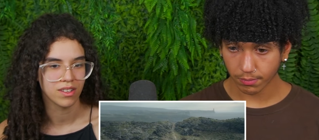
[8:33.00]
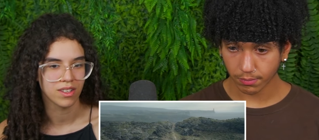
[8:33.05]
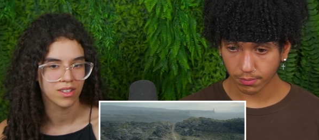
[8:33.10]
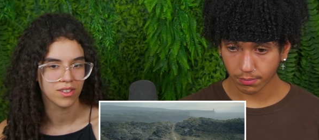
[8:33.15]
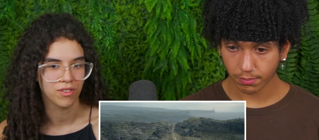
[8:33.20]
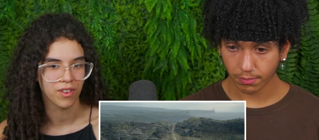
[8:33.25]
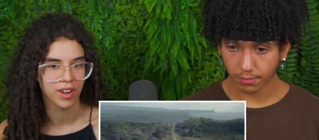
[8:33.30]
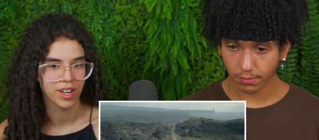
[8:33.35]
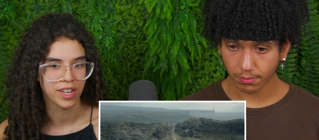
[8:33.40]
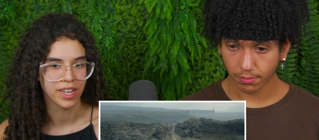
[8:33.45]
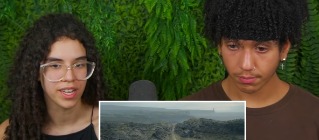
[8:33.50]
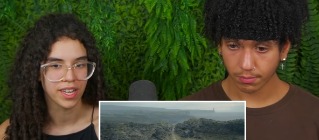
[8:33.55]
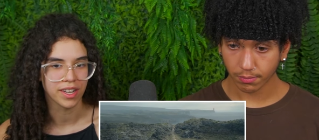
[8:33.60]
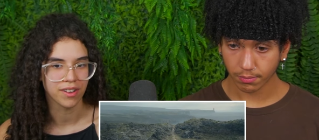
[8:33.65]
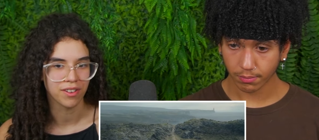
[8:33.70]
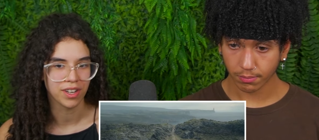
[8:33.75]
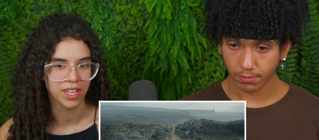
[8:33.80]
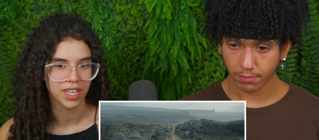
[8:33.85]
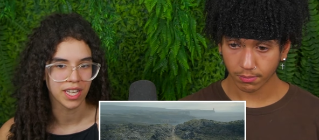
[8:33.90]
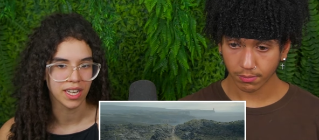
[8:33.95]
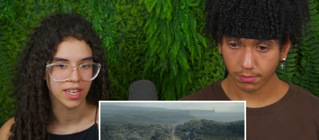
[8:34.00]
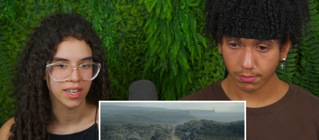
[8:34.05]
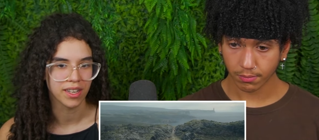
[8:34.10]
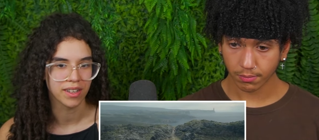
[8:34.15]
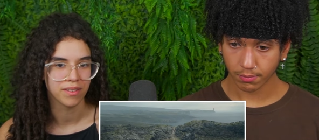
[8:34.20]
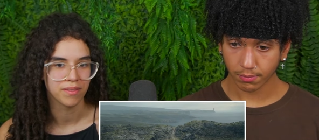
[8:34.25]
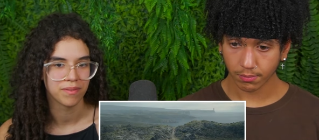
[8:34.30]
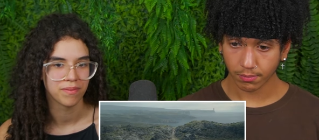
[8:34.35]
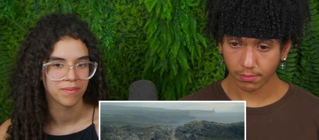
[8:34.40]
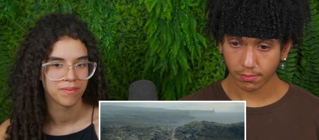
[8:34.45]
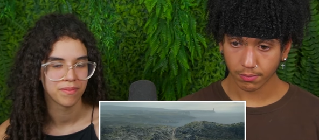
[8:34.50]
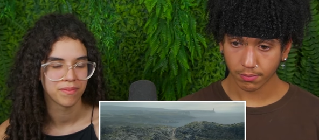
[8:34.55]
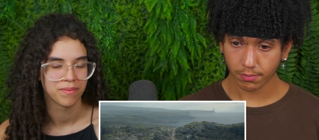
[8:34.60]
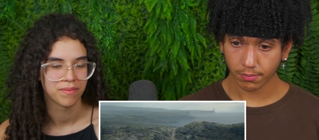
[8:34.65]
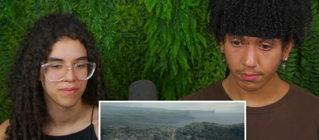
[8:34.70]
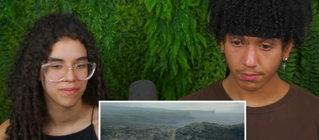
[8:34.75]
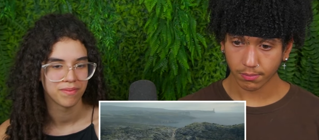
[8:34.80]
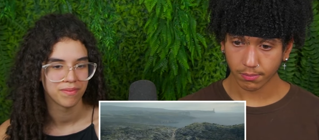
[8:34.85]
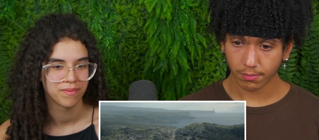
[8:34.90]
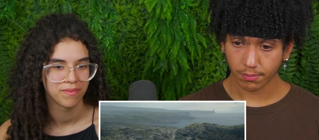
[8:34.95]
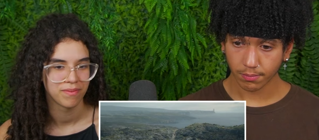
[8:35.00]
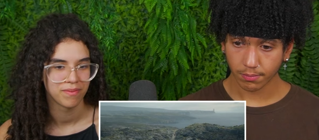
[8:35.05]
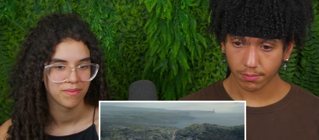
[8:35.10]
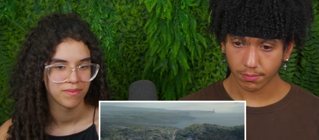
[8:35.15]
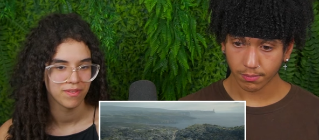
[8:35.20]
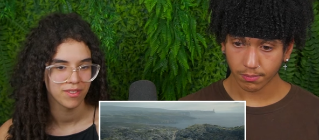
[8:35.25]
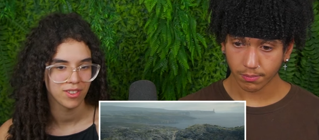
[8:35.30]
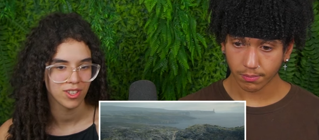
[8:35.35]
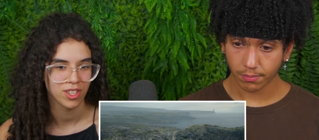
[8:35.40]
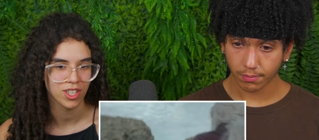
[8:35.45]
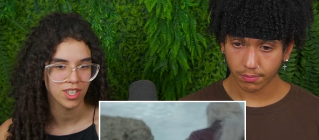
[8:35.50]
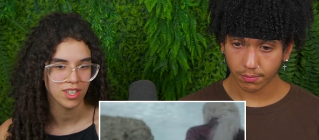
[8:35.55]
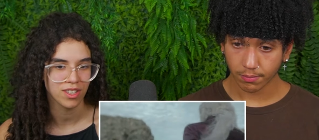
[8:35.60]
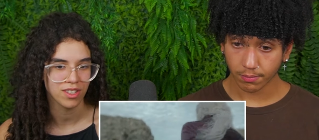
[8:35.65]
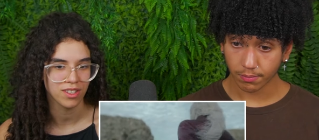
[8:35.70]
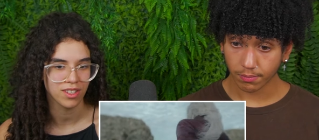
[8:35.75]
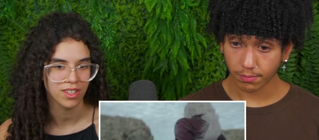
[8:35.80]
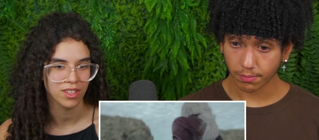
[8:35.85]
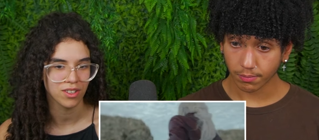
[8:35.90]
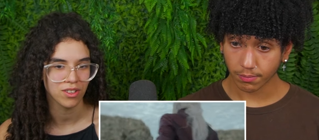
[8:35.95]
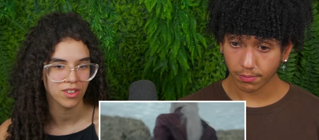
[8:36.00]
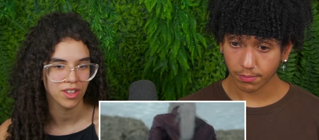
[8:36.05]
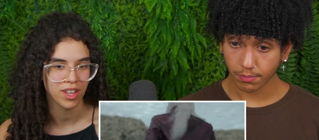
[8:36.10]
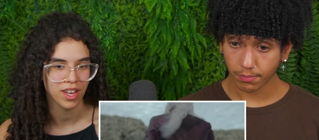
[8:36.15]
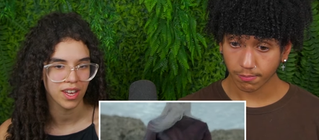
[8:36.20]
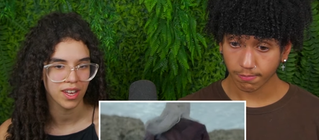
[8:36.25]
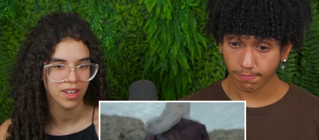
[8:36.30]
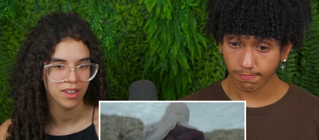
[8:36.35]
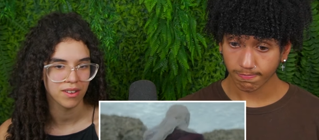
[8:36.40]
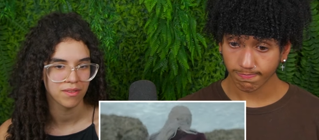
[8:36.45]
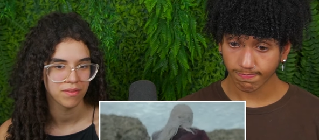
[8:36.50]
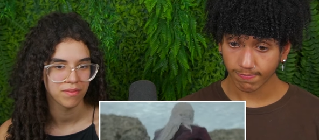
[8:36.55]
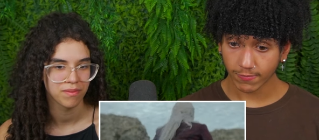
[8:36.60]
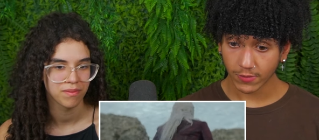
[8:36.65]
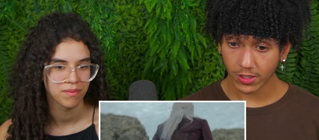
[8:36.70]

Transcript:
Speaker 1: This is Rhaenyra, yeah. She's still there.